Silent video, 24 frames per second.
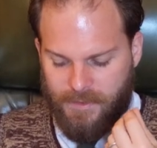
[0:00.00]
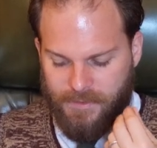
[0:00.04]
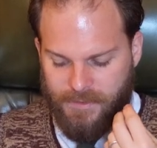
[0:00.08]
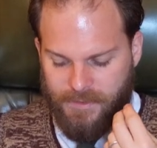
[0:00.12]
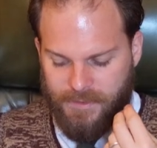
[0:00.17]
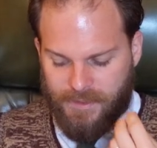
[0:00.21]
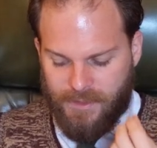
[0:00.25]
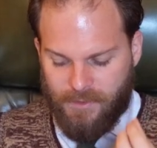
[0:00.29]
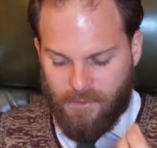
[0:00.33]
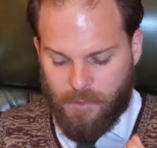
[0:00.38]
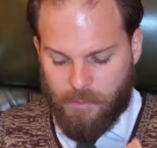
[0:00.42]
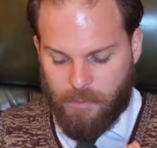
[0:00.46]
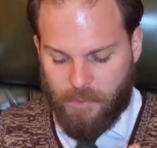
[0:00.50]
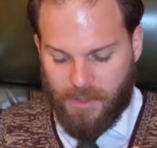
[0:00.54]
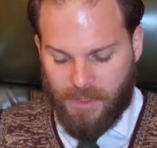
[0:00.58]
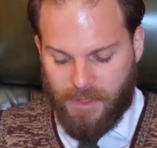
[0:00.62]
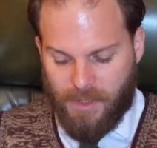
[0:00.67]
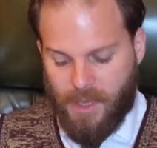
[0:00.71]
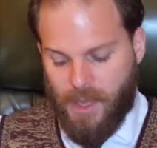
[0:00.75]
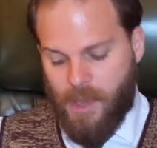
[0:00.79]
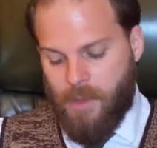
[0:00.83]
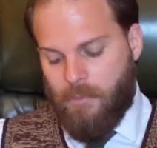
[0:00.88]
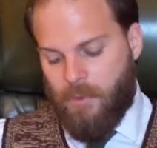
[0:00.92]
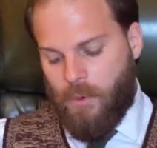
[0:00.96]

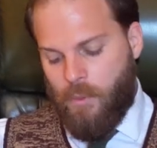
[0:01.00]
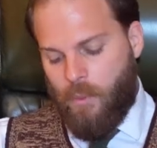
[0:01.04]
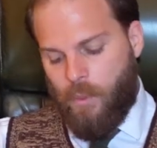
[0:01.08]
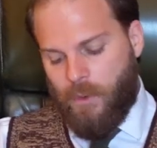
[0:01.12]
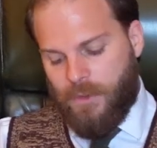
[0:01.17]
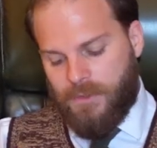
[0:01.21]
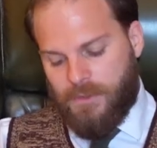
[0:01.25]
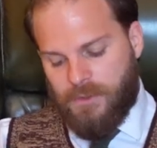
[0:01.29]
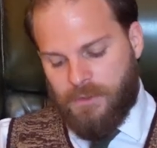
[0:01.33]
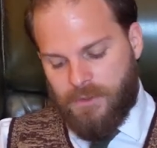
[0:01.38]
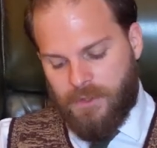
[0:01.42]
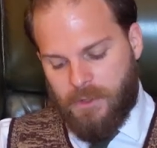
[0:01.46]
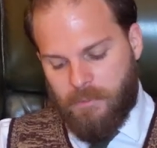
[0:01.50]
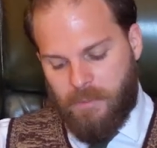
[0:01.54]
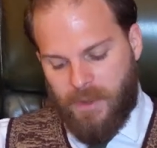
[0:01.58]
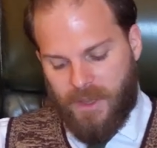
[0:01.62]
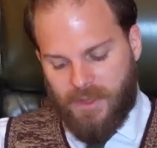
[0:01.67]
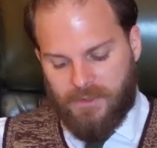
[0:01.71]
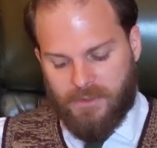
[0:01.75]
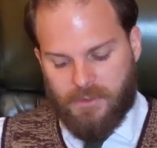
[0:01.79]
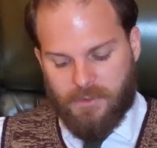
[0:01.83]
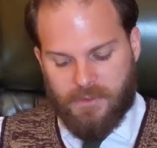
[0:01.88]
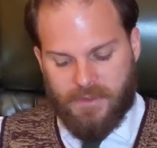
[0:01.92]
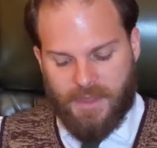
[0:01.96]
syrupy, but once you're in the base,